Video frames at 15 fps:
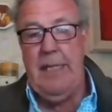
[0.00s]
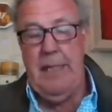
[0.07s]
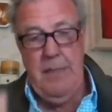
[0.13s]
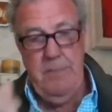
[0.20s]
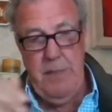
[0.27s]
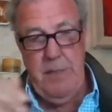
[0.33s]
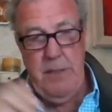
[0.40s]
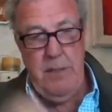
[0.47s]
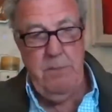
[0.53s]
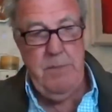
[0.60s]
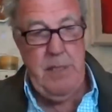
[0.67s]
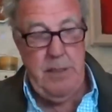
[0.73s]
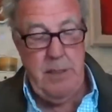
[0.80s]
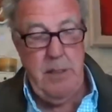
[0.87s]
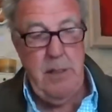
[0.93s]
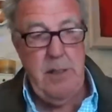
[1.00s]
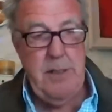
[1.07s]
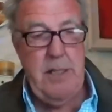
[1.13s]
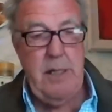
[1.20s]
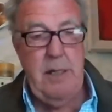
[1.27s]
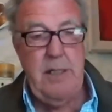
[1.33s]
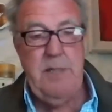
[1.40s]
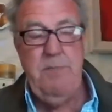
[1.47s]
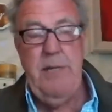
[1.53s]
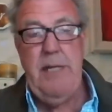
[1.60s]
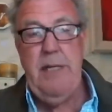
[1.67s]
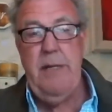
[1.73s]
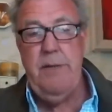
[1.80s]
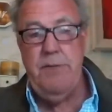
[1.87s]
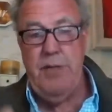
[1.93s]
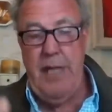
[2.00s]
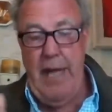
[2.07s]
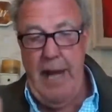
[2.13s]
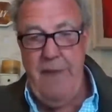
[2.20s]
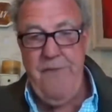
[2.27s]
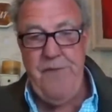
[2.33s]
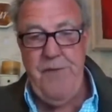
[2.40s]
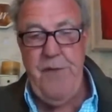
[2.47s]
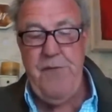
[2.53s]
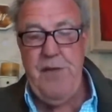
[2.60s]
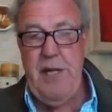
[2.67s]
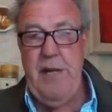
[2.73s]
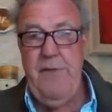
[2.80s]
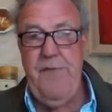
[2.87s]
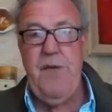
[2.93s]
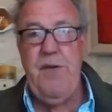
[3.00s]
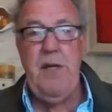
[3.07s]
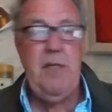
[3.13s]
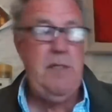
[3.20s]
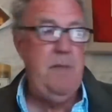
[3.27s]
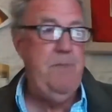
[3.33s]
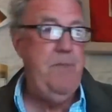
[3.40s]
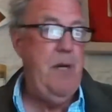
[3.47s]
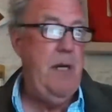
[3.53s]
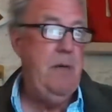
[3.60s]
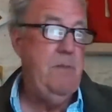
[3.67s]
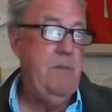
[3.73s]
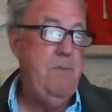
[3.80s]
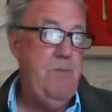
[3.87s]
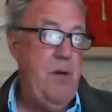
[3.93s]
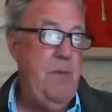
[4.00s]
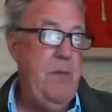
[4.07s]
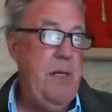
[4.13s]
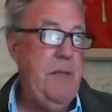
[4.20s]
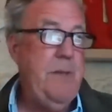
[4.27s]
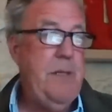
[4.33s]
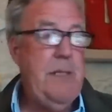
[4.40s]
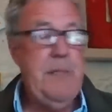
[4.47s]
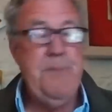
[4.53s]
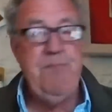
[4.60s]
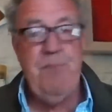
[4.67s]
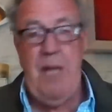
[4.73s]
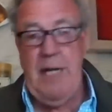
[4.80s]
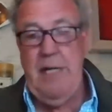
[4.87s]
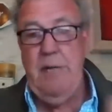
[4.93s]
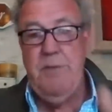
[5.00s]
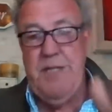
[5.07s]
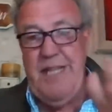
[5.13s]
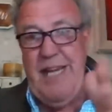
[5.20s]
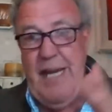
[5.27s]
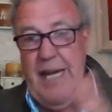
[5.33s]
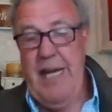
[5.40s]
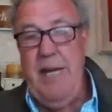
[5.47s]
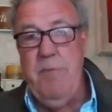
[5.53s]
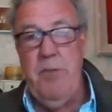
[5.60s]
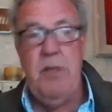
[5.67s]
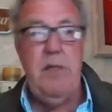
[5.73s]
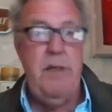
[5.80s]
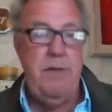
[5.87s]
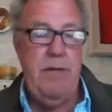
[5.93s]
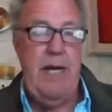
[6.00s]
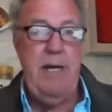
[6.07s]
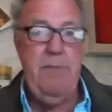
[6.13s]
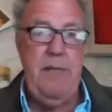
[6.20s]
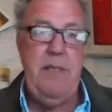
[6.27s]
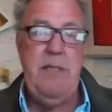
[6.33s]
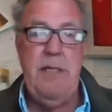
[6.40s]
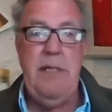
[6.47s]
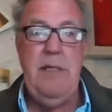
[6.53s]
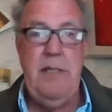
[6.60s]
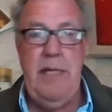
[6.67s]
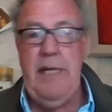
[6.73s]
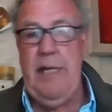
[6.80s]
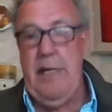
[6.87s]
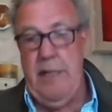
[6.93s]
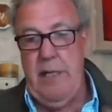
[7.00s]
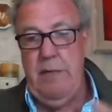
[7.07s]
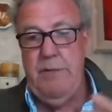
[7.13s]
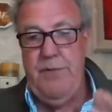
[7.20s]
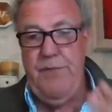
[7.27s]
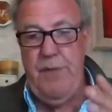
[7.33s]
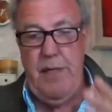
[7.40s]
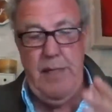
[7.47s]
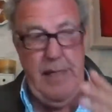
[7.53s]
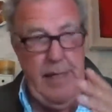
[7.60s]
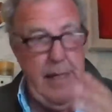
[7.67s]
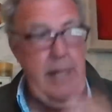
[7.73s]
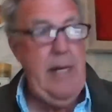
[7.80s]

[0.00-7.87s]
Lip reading: The McDonnell Douglas made it. It was the F-15 fighter bomber, and it was the E model, the A, B, C, D, and I was flying the